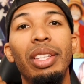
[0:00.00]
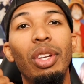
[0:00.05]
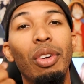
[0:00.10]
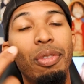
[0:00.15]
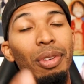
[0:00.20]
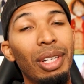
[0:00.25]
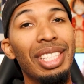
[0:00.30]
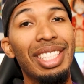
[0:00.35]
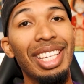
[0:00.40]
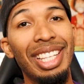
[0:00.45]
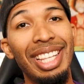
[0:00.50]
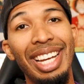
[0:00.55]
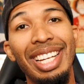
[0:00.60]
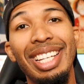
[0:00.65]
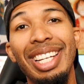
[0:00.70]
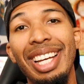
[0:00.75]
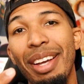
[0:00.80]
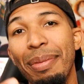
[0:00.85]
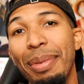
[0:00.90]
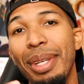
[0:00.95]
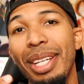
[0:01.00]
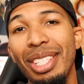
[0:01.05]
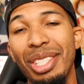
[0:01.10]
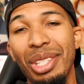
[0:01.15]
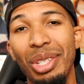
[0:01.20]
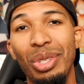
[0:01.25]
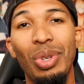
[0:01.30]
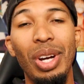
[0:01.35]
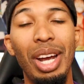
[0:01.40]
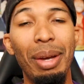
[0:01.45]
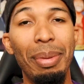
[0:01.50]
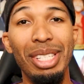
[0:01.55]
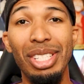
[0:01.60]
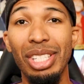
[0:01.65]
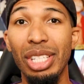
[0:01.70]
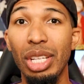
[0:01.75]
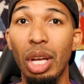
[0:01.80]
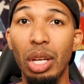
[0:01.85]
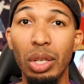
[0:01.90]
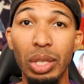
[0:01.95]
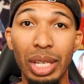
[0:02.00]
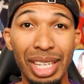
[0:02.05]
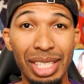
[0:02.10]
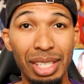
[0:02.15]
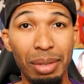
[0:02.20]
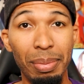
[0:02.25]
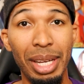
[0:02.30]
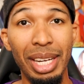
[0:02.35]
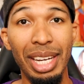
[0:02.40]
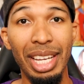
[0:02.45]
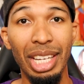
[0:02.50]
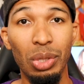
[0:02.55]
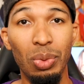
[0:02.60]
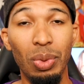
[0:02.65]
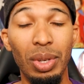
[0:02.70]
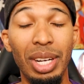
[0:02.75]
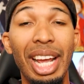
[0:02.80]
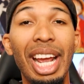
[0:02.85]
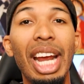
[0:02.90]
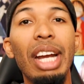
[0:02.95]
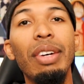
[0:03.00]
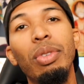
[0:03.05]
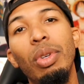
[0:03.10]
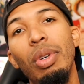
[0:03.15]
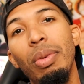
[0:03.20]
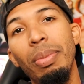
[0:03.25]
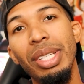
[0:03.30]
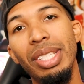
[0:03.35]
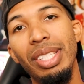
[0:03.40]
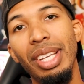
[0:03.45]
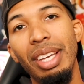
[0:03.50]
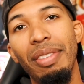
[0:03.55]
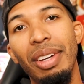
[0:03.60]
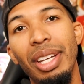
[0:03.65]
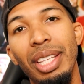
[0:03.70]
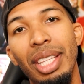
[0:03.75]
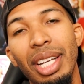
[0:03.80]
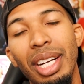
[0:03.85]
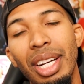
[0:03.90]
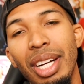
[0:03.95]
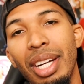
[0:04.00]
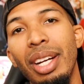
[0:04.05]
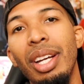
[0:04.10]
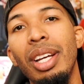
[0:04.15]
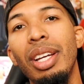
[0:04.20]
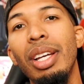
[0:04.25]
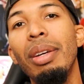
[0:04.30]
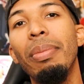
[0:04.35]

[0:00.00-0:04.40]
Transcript: don't forget to like comment and subscribe i see all you guys in my next one everyone be safe out there